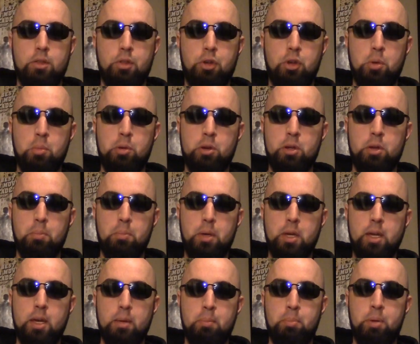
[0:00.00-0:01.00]
The humor can
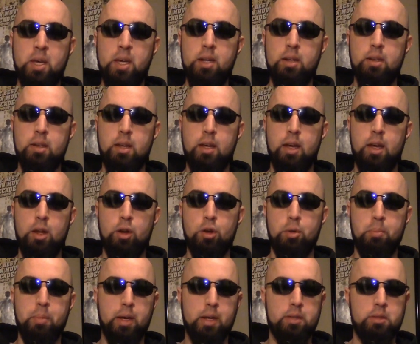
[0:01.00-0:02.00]
be a bit hit
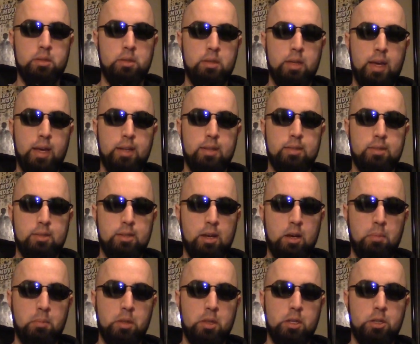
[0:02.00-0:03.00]
or miss, as
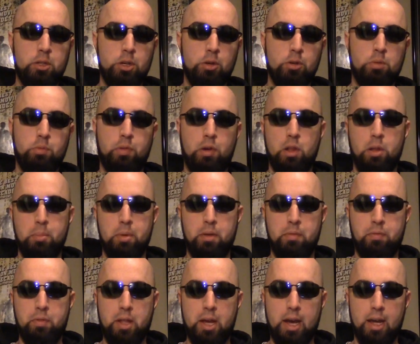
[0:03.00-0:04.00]
some of the jokes fall a
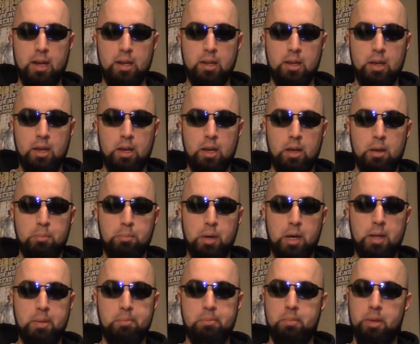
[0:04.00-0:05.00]
bit flat.
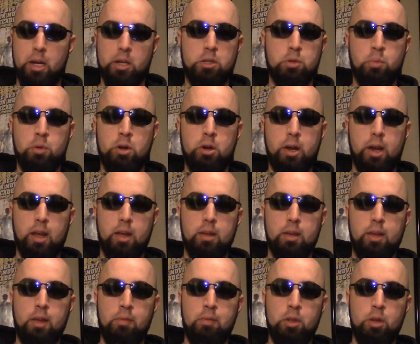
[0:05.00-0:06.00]
But not to worry,
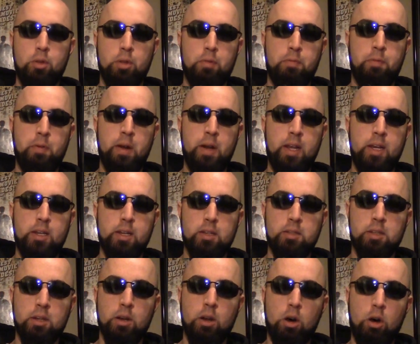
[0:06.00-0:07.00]
even though the funny
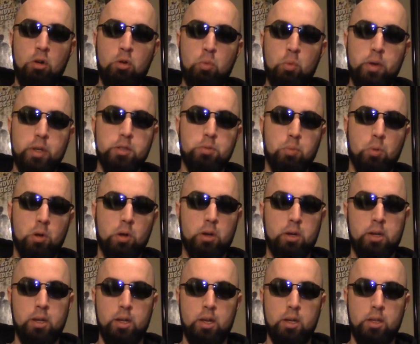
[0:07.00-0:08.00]
doesn't always
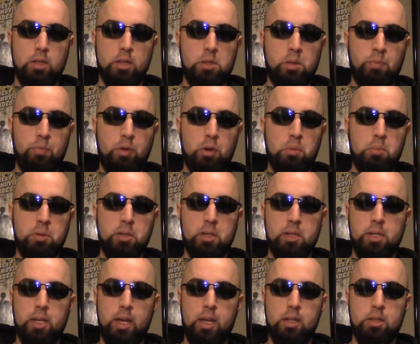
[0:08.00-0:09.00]
work, this film
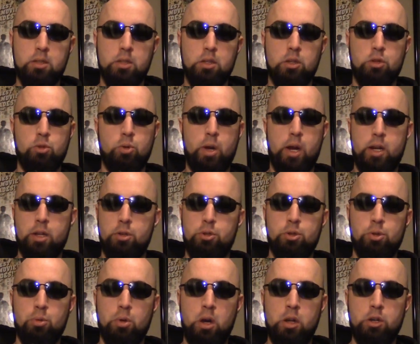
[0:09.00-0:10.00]
contains the tried and
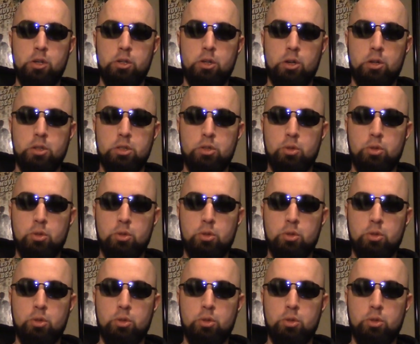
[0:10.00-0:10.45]
true underdog